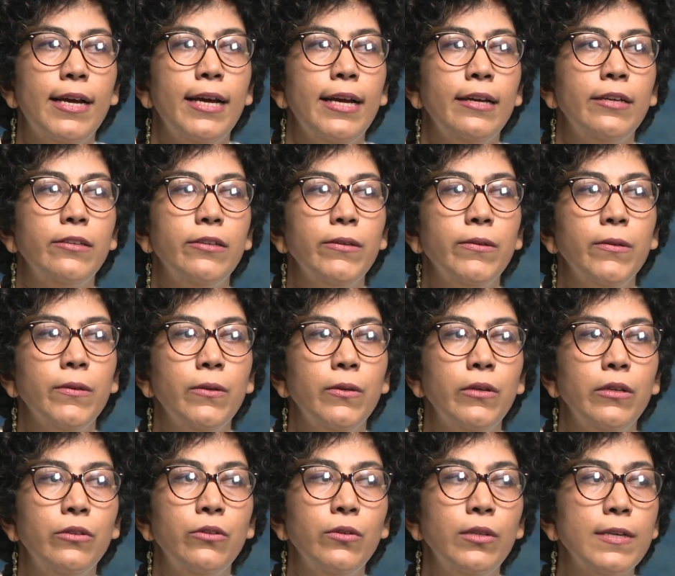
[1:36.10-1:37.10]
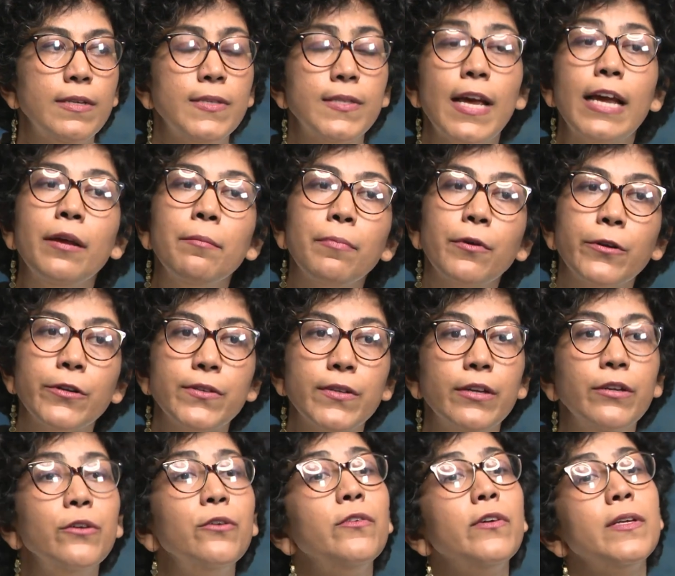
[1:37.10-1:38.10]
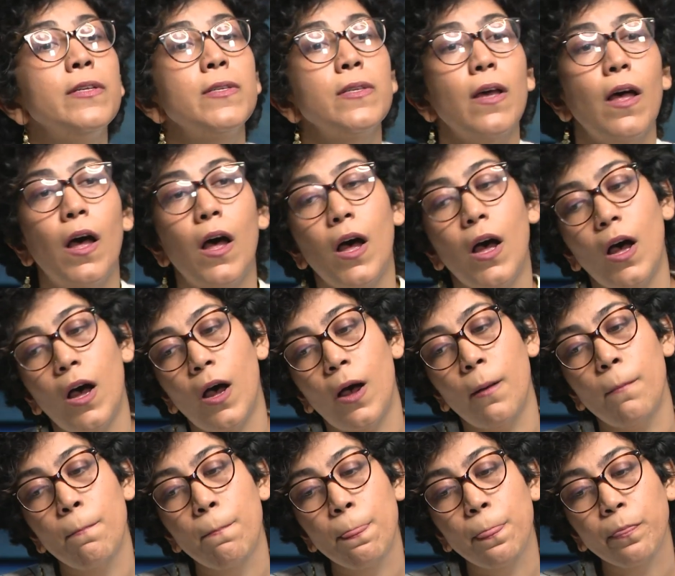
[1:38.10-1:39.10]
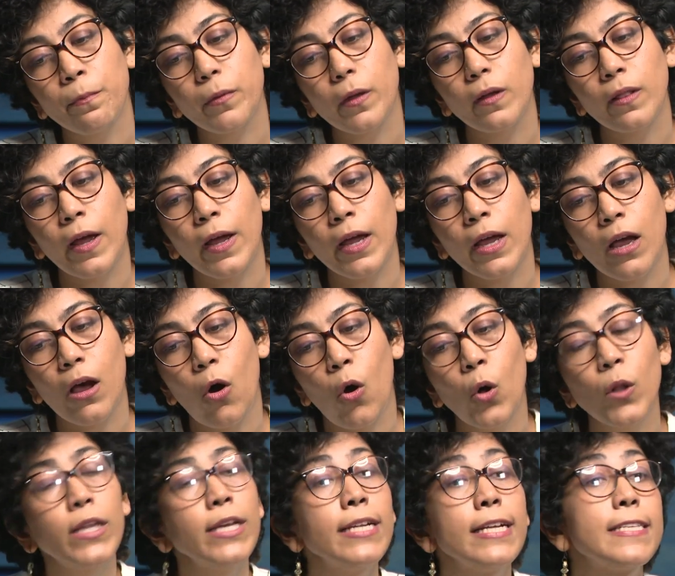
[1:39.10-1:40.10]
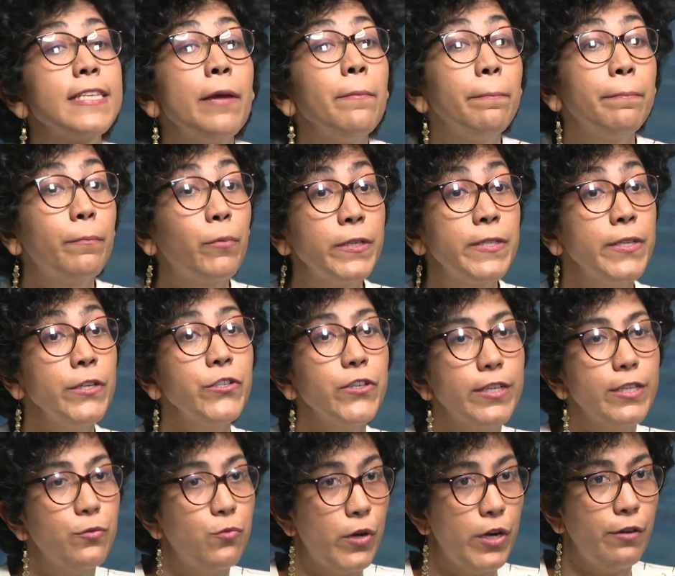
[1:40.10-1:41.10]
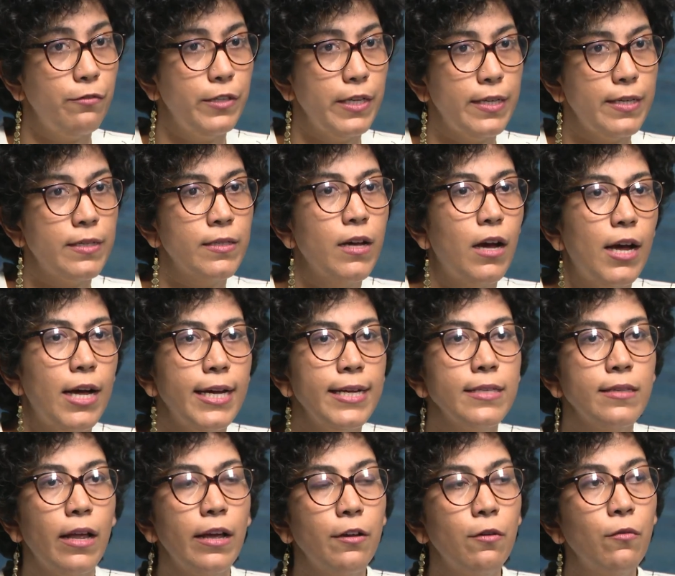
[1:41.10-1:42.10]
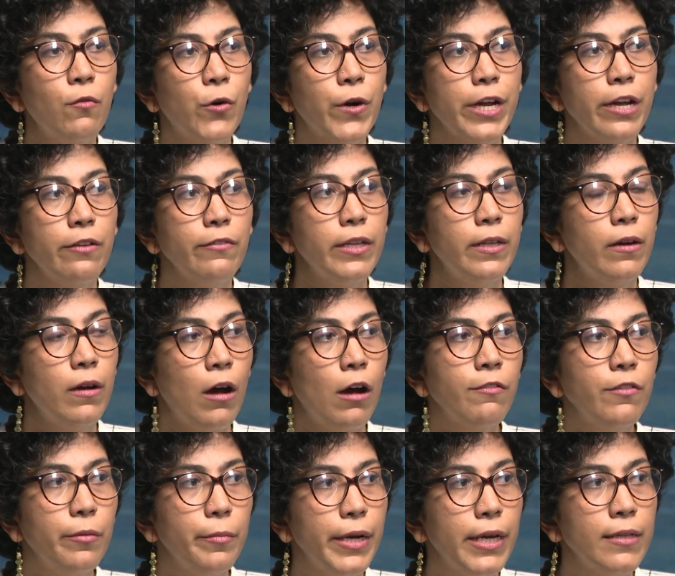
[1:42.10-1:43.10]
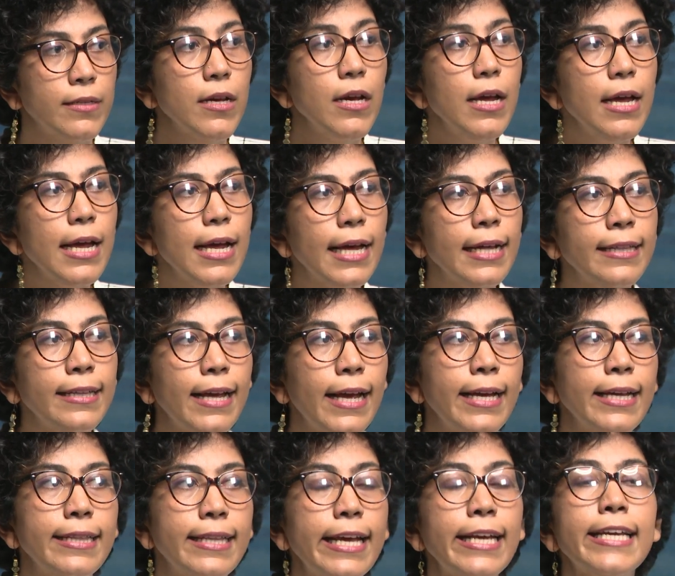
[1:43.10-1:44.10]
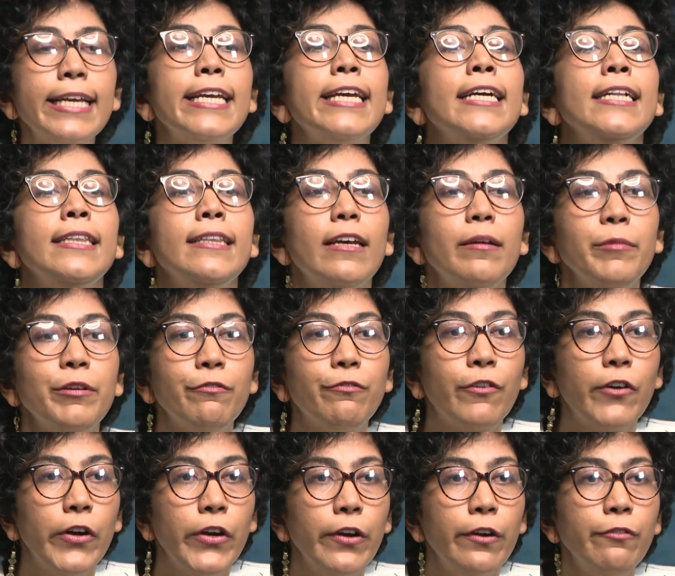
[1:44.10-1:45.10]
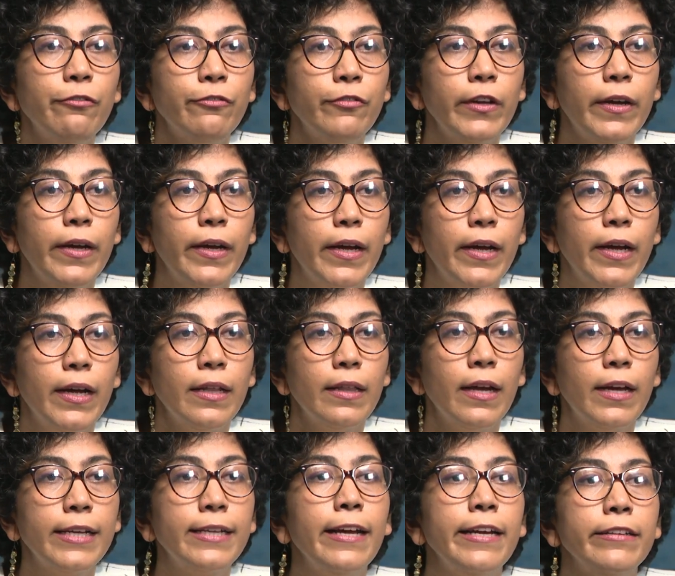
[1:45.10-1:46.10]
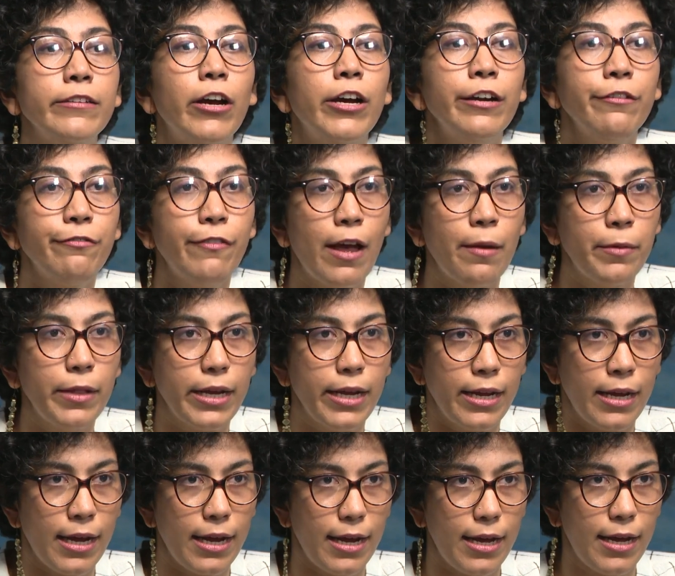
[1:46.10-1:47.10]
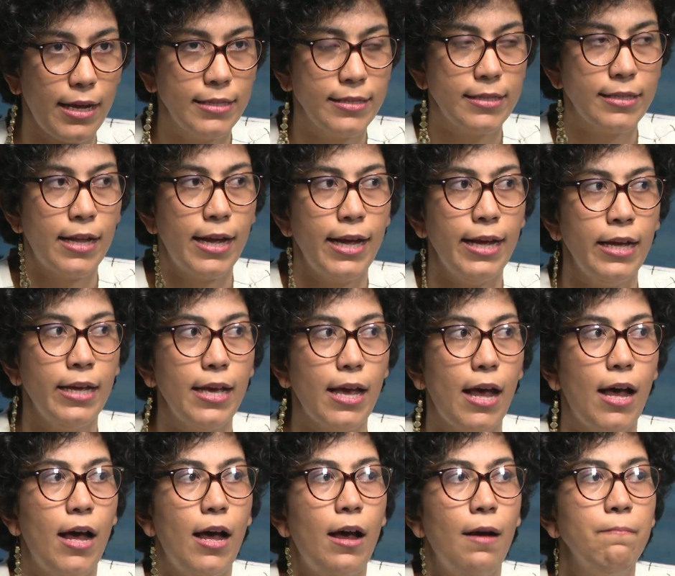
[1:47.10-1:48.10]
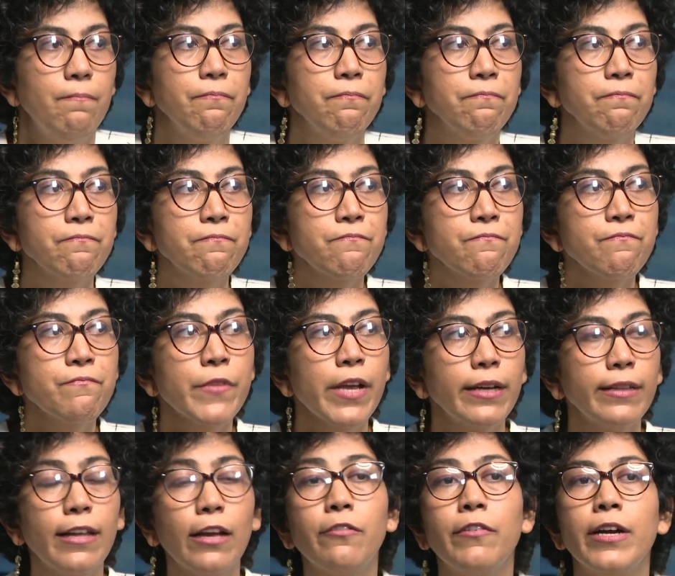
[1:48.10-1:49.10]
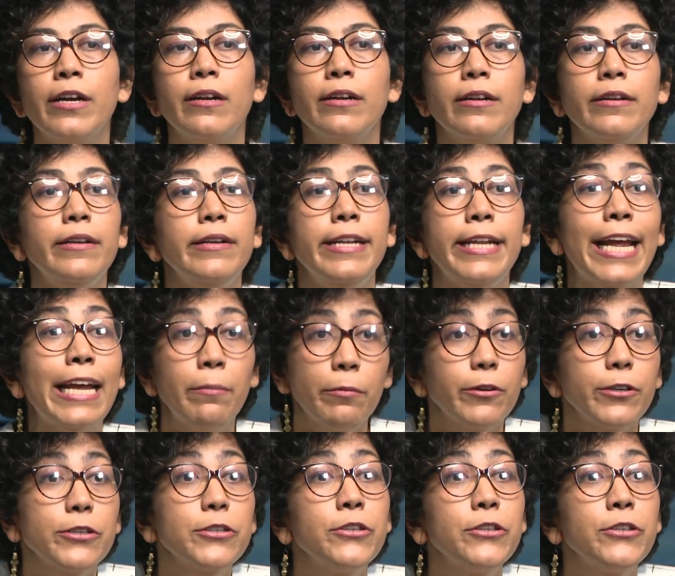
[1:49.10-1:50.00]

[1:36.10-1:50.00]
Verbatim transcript: like to, to the same person who was um, like holding the same position position as one of these guys, like working with the government, and they, they killed them in front of the like the entire family. And Terrified, those she's come to love could face the same